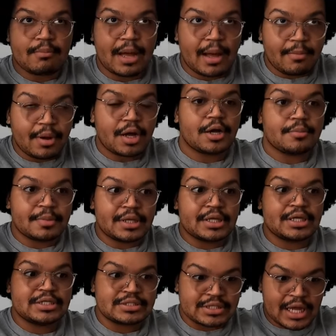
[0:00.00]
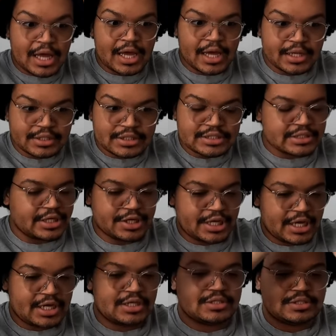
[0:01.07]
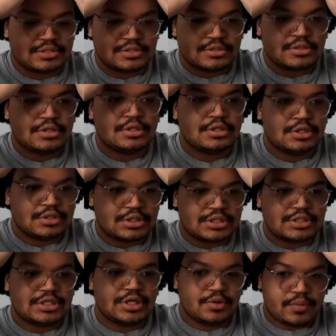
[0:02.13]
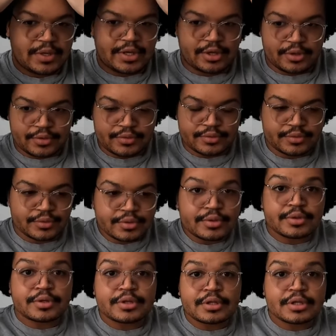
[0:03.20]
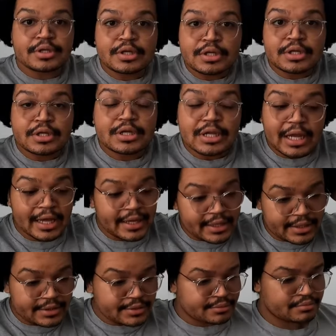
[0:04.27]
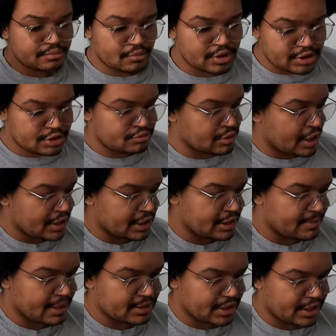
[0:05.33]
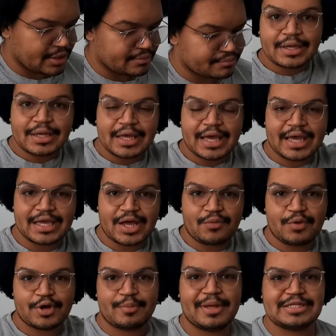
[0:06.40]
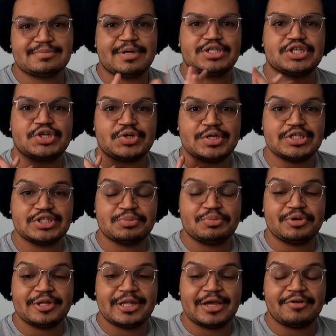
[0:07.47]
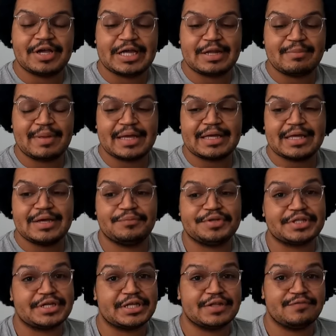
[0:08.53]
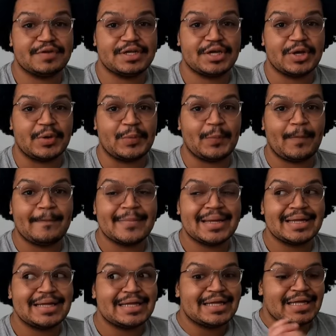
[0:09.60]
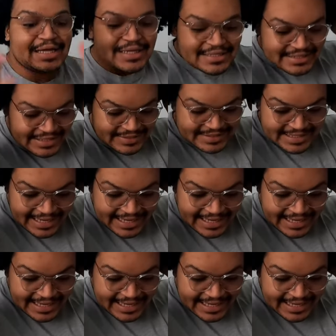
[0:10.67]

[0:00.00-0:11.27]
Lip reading: My apartment is not the staircase, the stairwell. Like, what do you not get about that? Hey y'all, welcome back to my channel. It's your boy Larry and I'm back again with another video. So